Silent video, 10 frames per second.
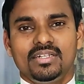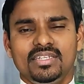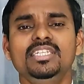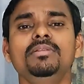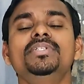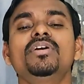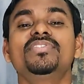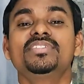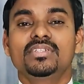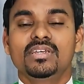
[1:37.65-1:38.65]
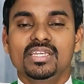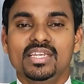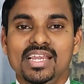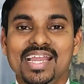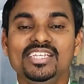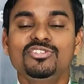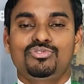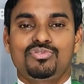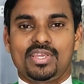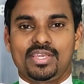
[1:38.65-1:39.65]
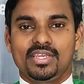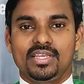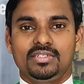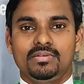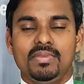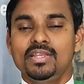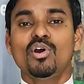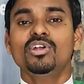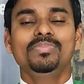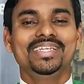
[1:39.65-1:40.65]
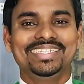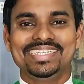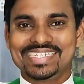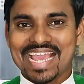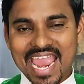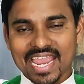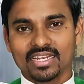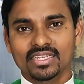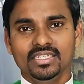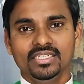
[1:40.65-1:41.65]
A little bit of its history may not be in detail,